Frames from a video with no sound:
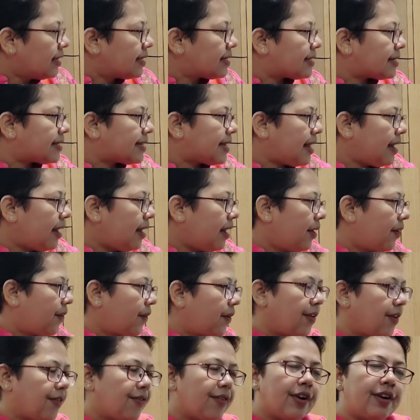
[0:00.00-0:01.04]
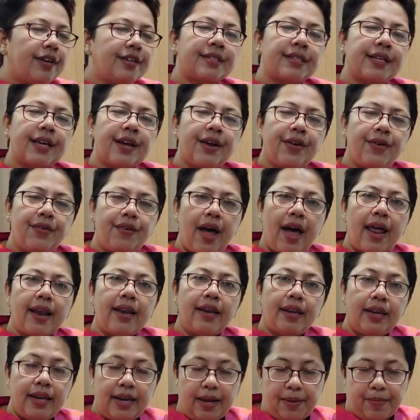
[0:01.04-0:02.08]
Still rivers
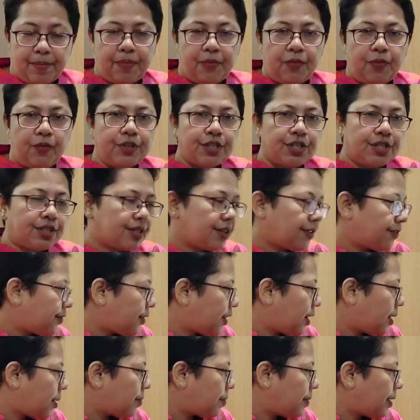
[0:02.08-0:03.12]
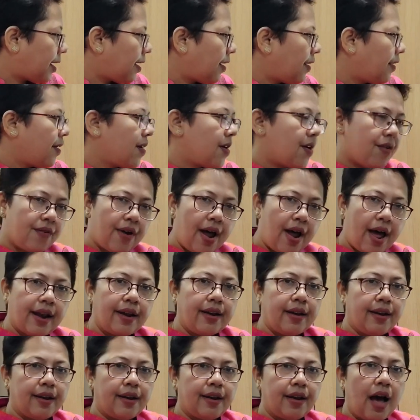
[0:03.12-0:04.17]
run deep. Which is the verb there? Run.